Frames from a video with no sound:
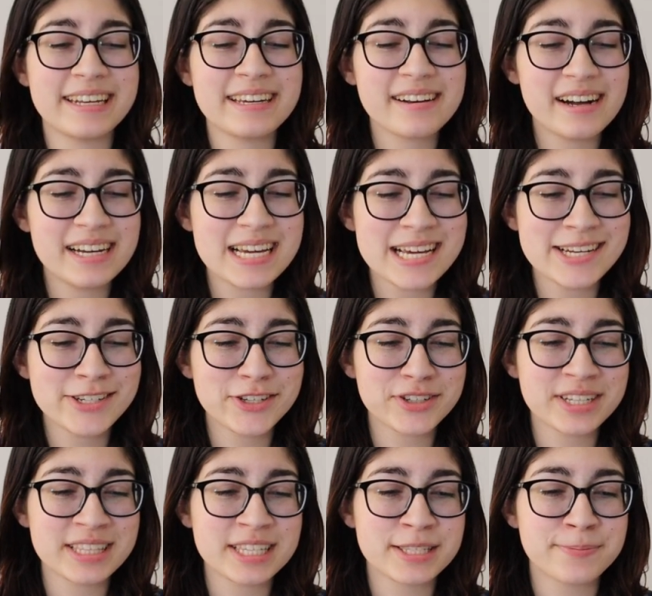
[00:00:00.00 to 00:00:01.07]
he got injured
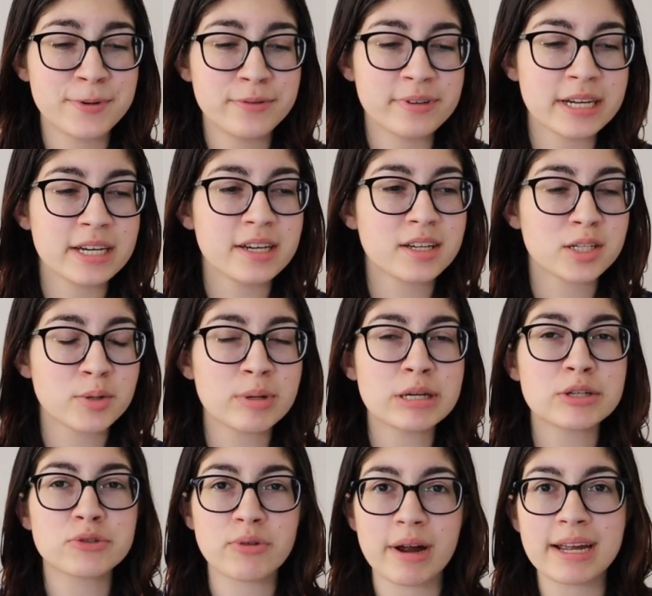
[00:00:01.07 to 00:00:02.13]
in this movie doing a
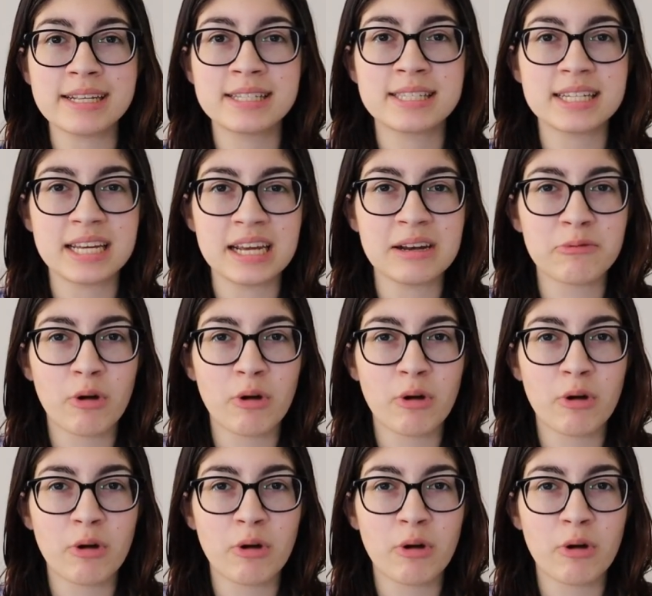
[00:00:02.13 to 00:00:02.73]
train scene,